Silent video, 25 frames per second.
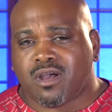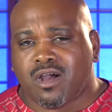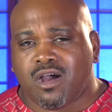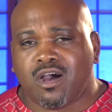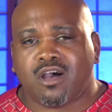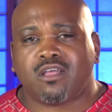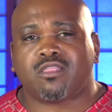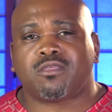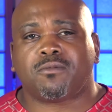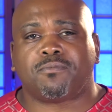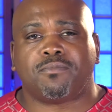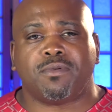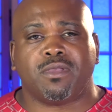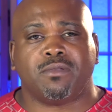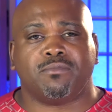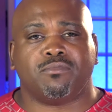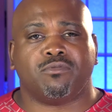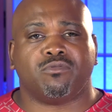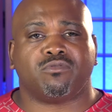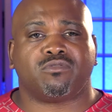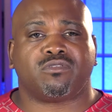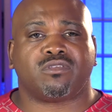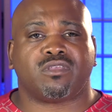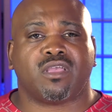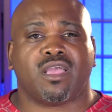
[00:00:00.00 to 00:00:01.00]
other
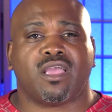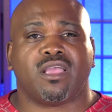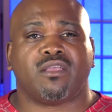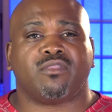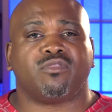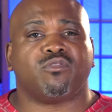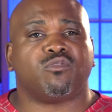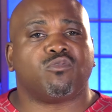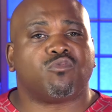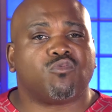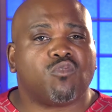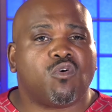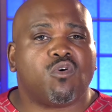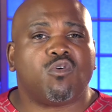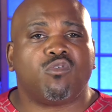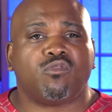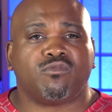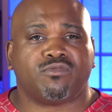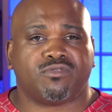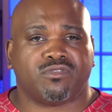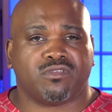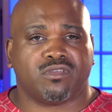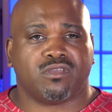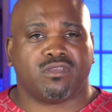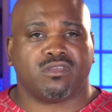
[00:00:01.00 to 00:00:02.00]
people say the wrong
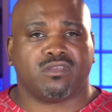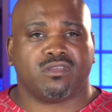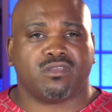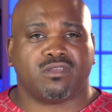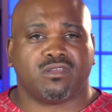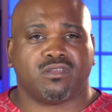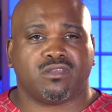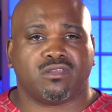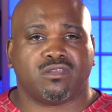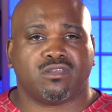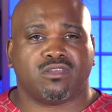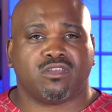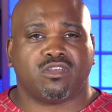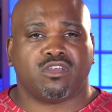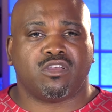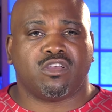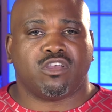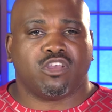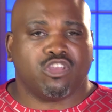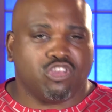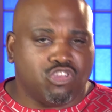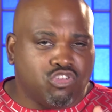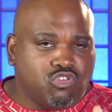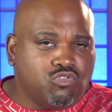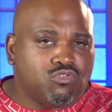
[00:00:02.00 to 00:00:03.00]

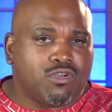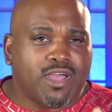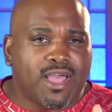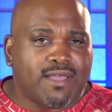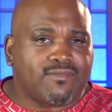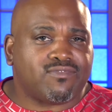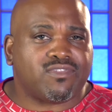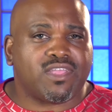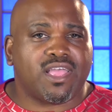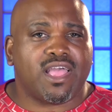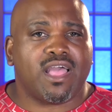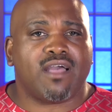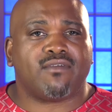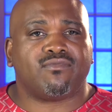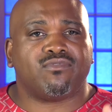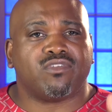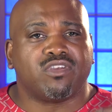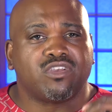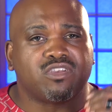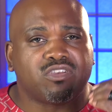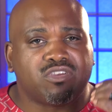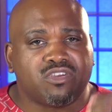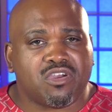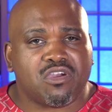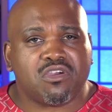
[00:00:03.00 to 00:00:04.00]
thing, you have the
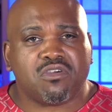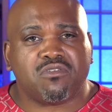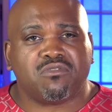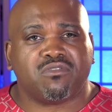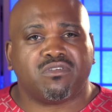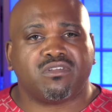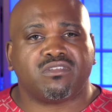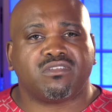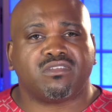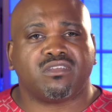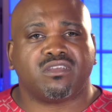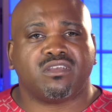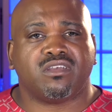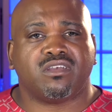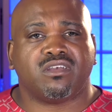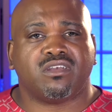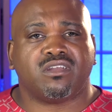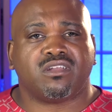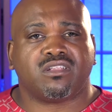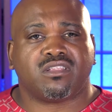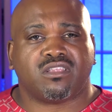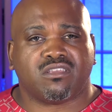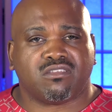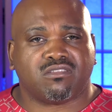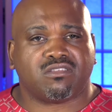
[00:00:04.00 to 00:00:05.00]
courage
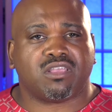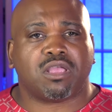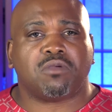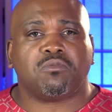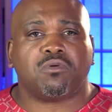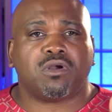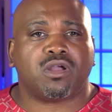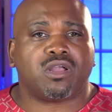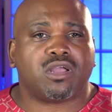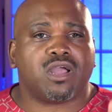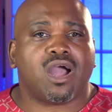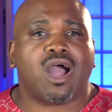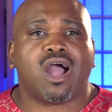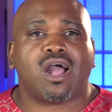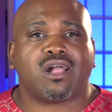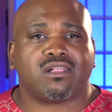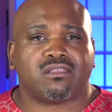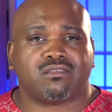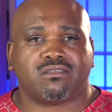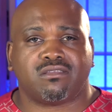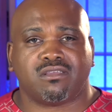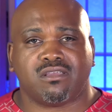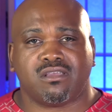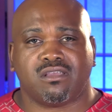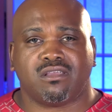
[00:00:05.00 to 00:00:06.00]
to say what God
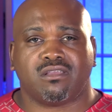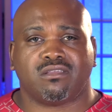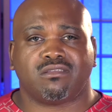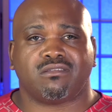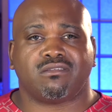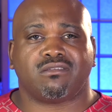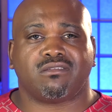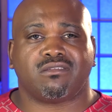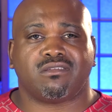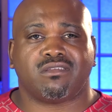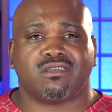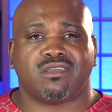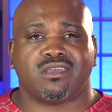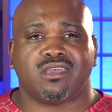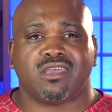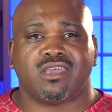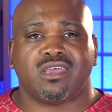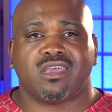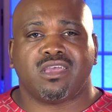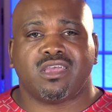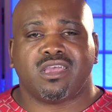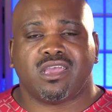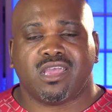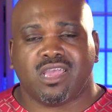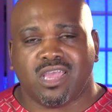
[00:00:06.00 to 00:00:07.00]
said.
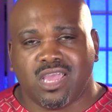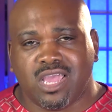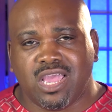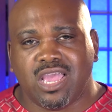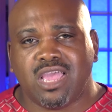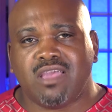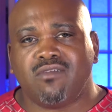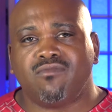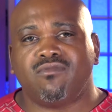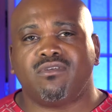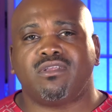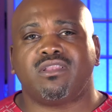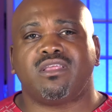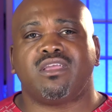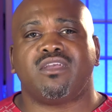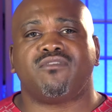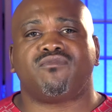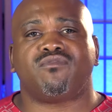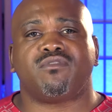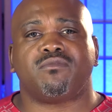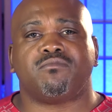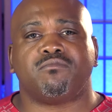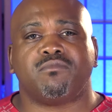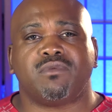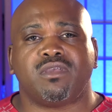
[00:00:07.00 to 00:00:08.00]
Even
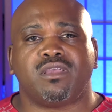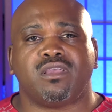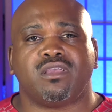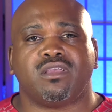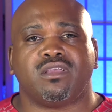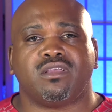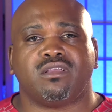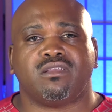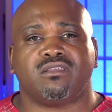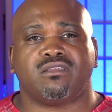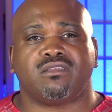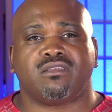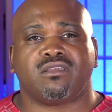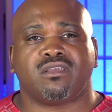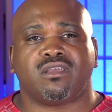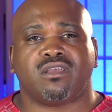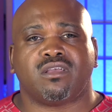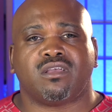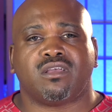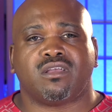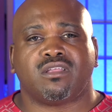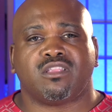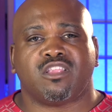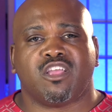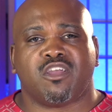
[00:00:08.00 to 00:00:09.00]
if it means
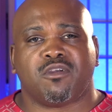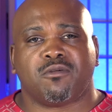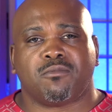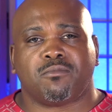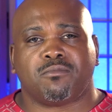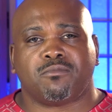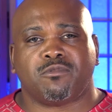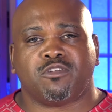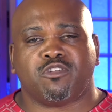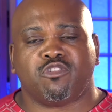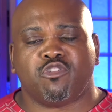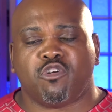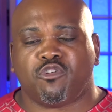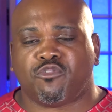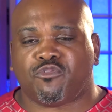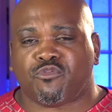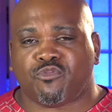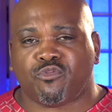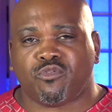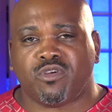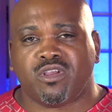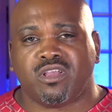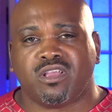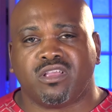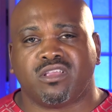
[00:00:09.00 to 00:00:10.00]
that your
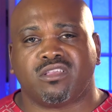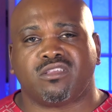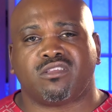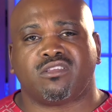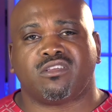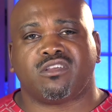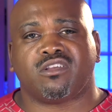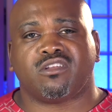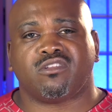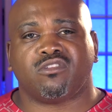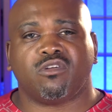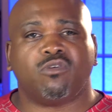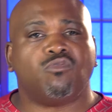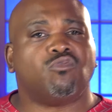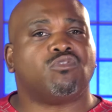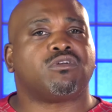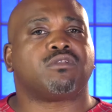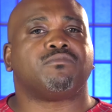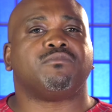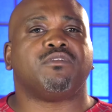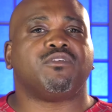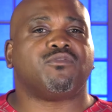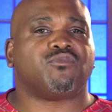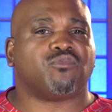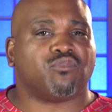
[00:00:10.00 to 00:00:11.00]
friends don't want
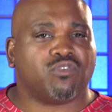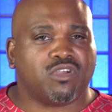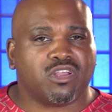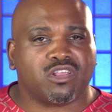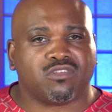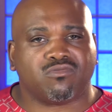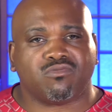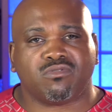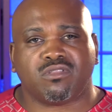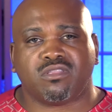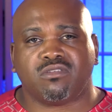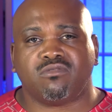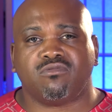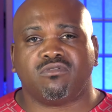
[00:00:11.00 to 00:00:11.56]
to be friends with